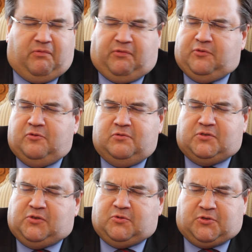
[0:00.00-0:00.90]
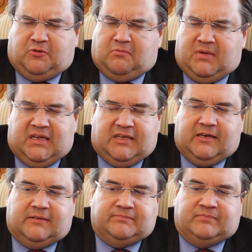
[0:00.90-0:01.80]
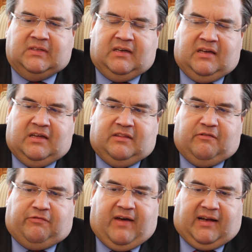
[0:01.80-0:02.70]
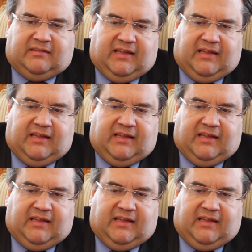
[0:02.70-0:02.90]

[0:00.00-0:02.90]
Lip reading: through social media, the fact